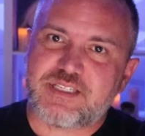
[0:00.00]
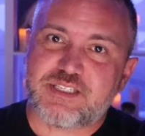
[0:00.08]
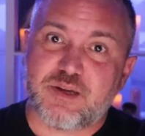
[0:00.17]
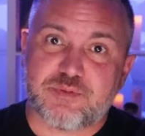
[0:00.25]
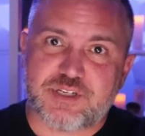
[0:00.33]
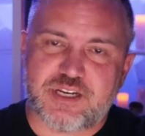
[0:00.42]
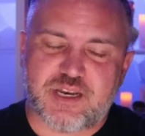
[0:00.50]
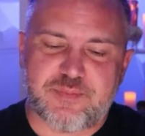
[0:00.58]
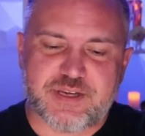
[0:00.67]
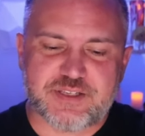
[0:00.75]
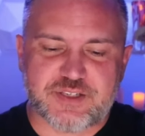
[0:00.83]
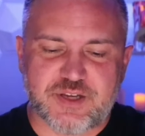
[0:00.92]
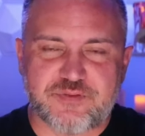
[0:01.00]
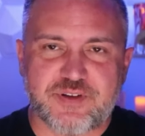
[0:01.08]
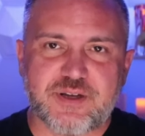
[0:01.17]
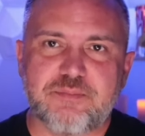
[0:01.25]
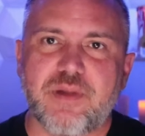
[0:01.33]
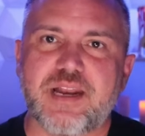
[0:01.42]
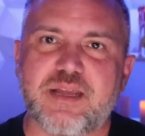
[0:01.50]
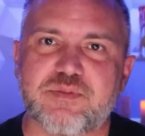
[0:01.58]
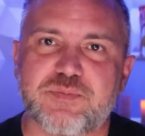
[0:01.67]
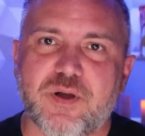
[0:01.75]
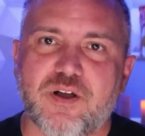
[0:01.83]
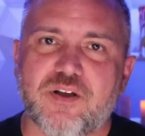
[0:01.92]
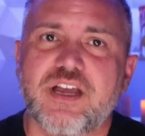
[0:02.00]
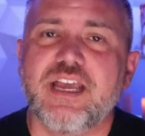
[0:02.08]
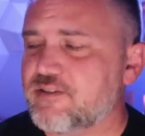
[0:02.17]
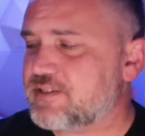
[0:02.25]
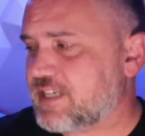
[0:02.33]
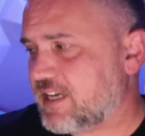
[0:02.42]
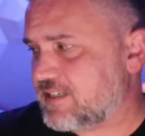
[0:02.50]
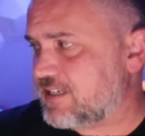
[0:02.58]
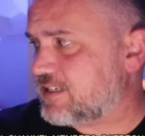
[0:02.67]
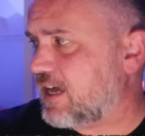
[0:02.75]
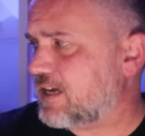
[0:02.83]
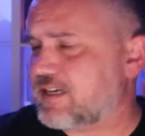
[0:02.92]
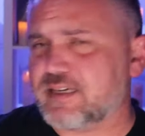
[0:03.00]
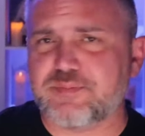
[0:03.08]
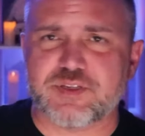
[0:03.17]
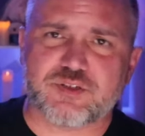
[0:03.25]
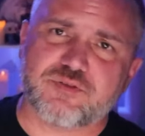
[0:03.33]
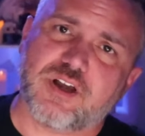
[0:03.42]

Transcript: me, still pretending to be a sofa. My name's Paul and our sassy sidekick Mr.